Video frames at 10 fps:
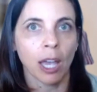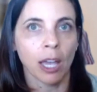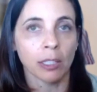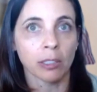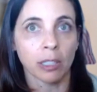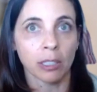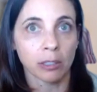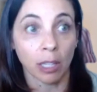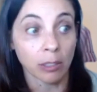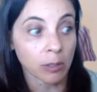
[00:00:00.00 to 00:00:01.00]
and a
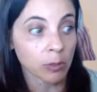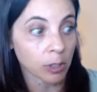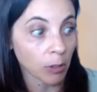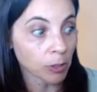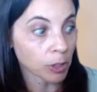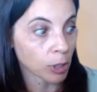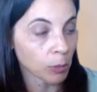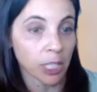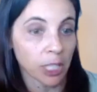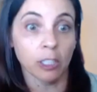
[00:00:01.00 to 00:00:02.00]
sense of
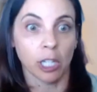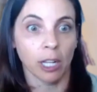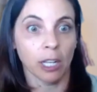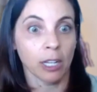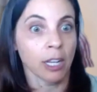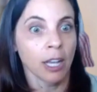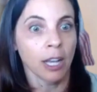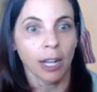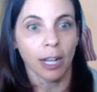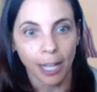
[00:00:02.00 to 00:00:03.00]
self-determination.
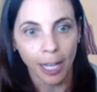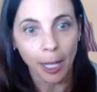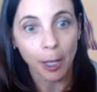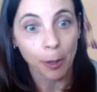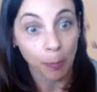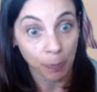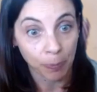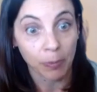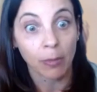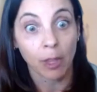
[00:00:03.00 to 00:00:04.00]

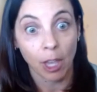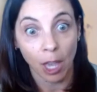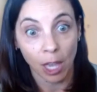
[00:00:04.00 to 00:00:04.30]
And